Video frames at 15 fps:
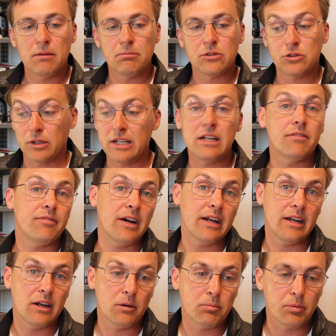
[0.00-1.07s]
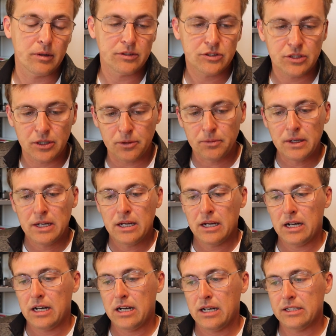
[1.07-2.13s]
So I need to find an airport. So
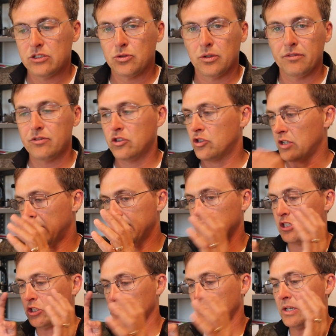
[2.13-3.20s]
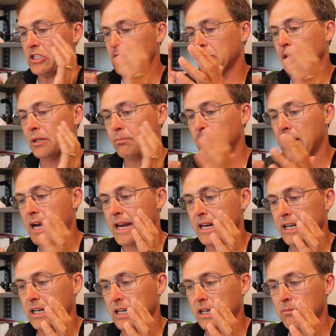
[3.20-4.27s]
it's sort of trying to switch
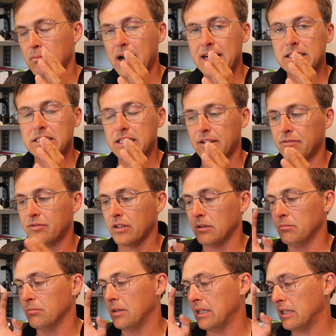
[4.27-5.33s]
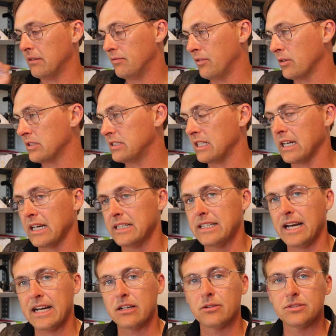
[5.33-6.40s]
my mindset from focusing on
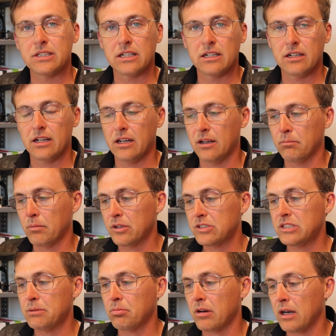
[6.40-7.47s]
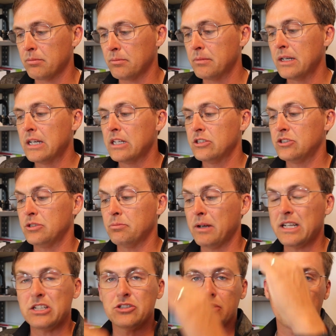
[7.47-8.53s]
diagnosing an emergency problem to
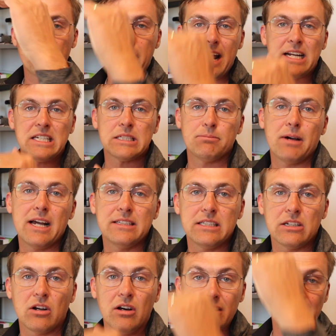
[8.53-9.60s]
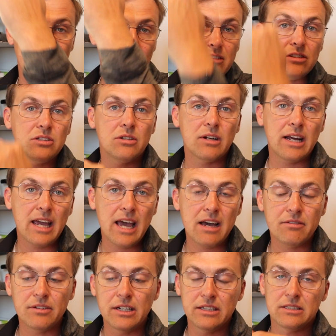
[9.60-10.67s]
making sure I'm maximizing all that altitude I
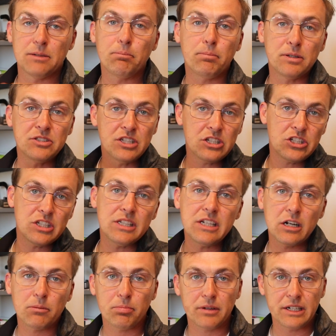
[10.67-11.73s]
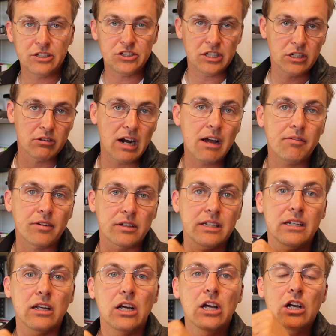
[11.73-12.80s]
have to position the airplane
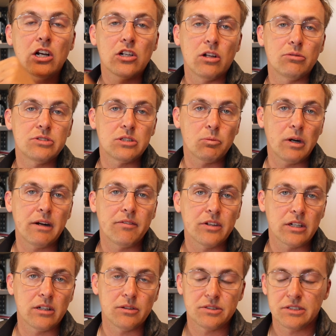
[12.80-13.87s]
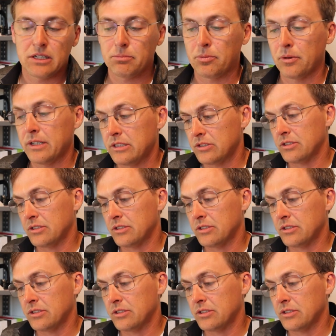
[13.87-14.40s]
geographically close to whatever the closest airport is.